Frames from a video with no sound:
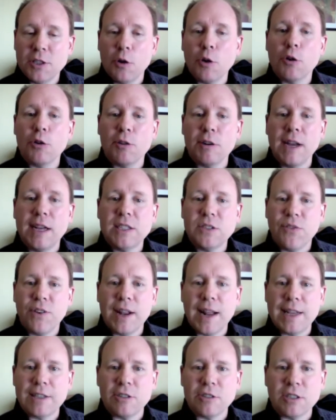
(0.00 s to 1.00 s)
so it creates
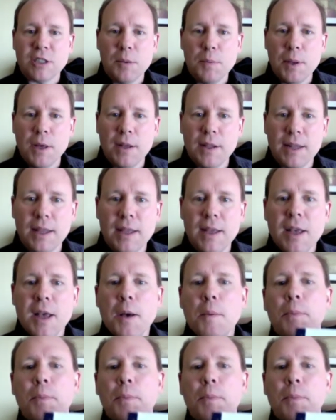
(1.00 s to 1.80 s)
financial stability.